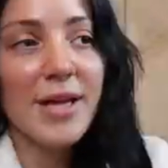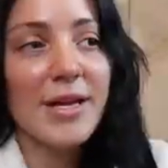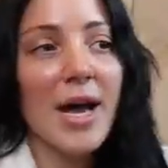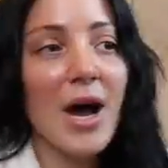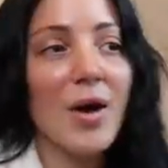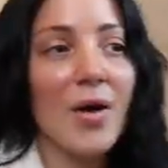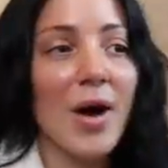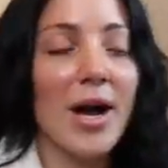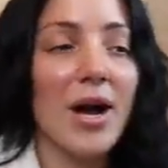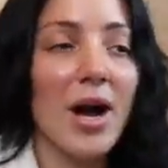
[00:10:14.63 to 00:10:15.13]

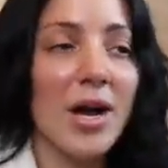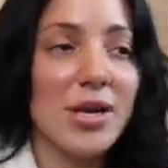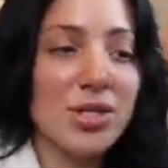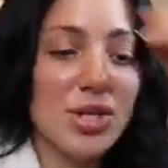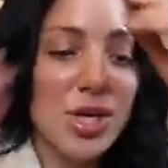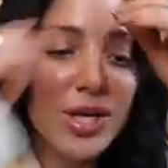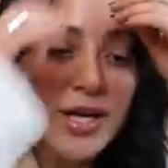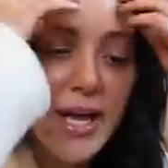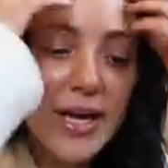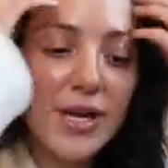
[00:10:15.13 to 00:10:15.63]
Now I gotta
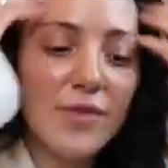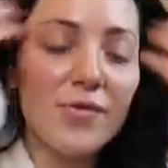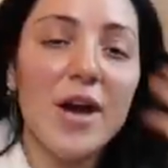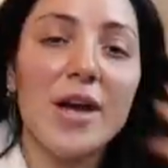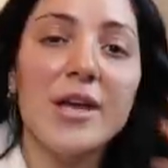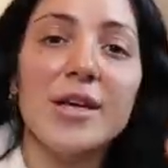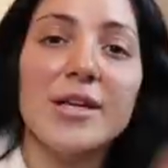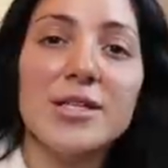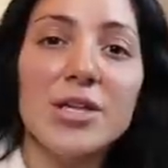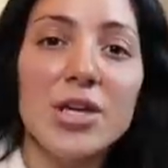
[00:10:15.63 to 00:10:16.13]
start getting
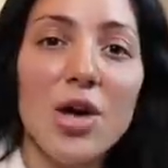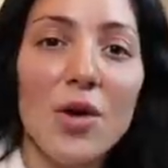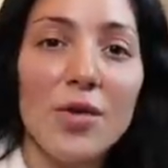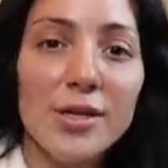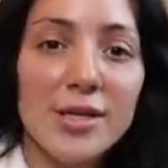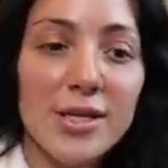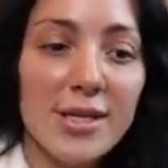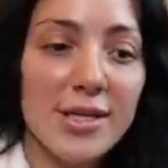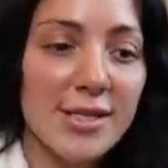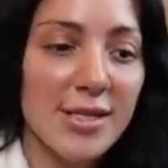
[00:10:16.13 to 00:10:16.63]
ready to go
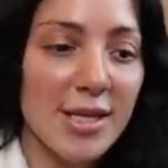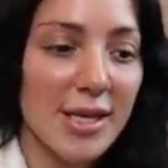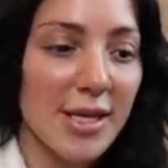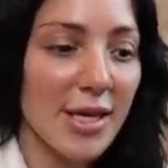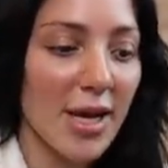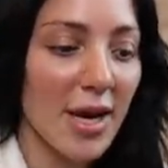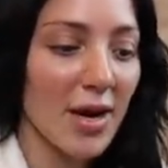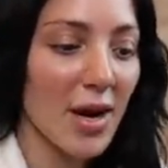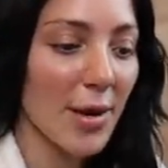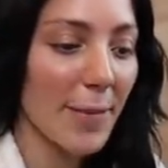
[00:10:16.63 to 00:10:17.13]
into the
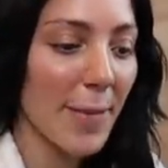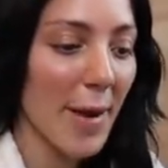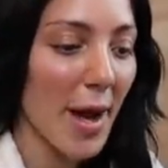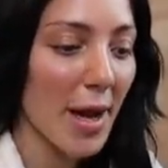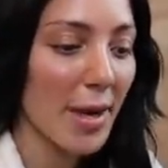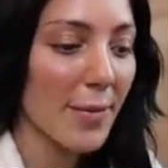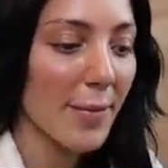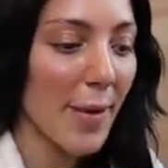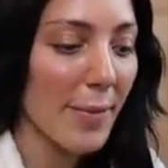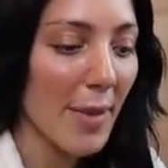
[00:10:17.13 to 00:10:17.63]
city. I gotta
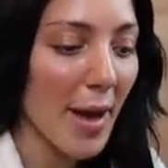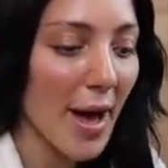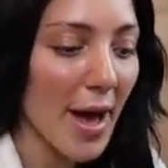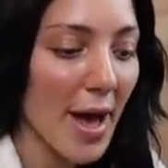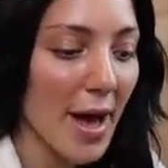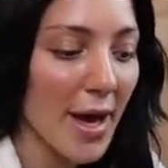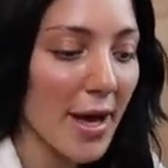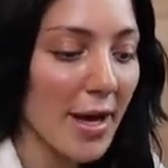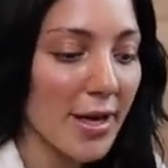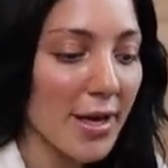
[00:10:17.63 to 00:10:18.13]
pack my
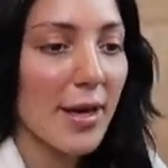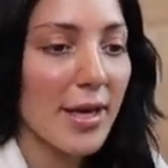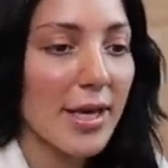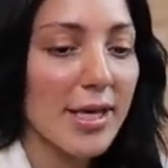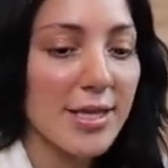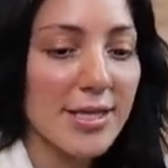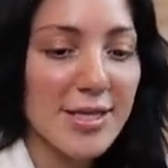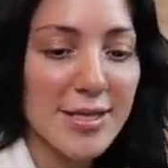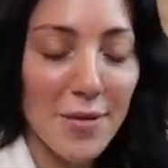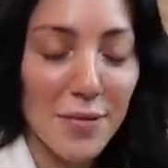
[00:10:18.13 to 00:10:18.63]
bag,
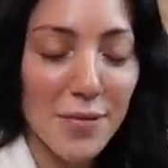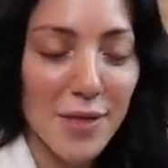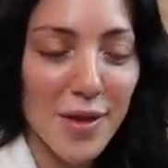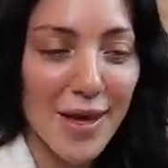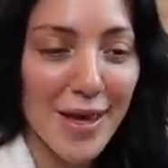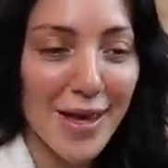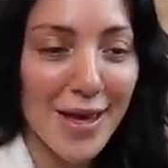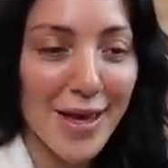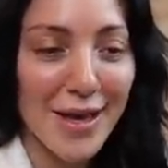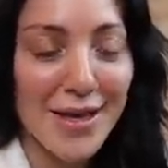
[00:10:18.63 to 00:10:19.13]
eat something,
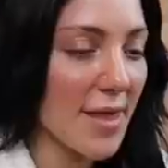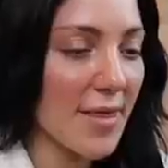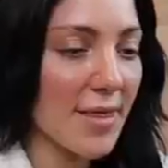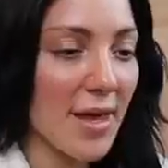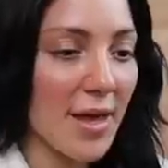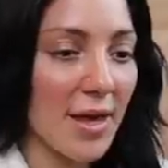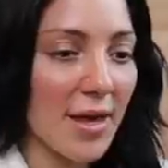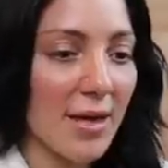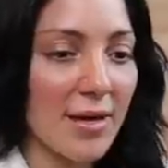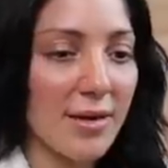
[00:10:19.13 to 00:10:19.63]
and
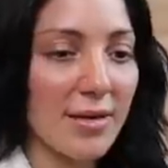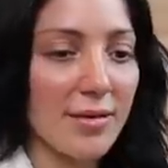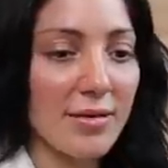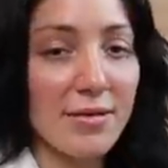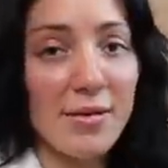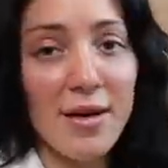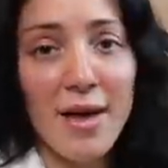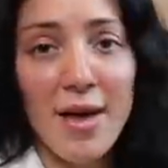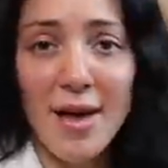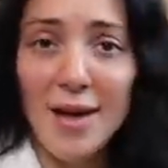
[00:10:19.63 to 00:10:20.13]

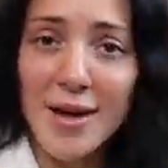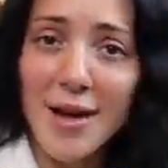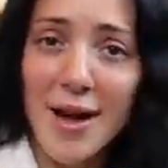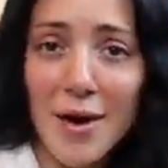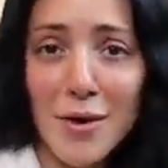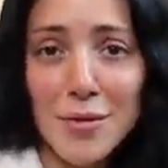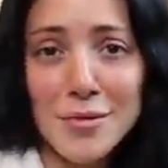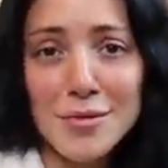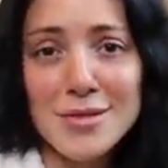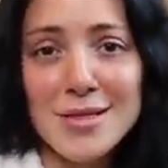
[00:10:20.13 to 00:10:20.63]
then head
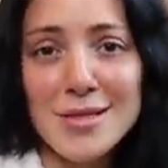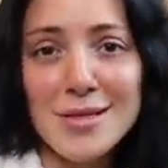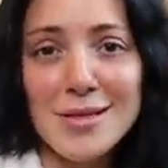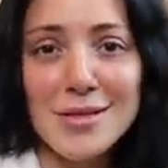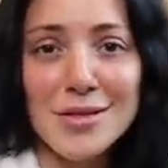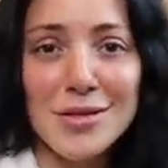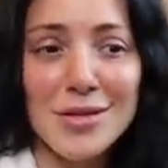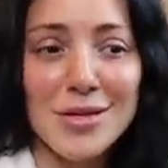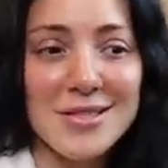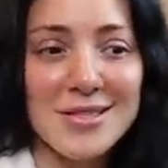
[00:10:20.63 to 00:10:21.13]
out to
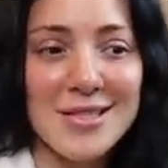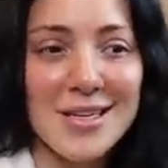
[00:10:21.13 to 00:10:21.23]
New York